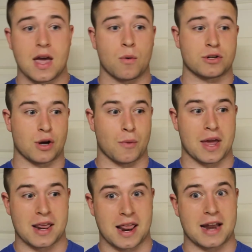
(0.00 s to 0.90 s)
which I
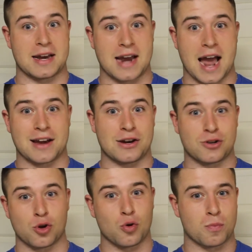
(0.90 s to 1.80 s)
weighed in at
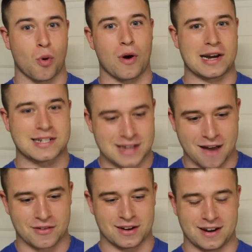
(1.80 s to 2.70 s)

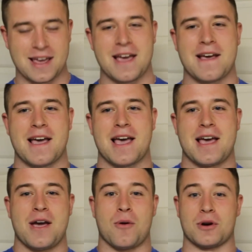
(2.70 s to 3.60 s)
92.7,
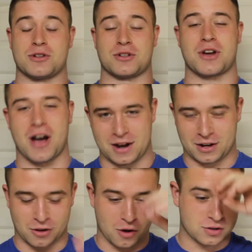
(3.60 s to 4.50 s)
which is cutting
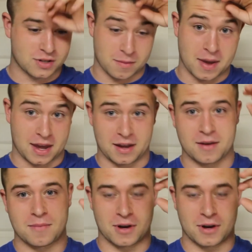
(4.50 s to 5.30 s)
it close to me.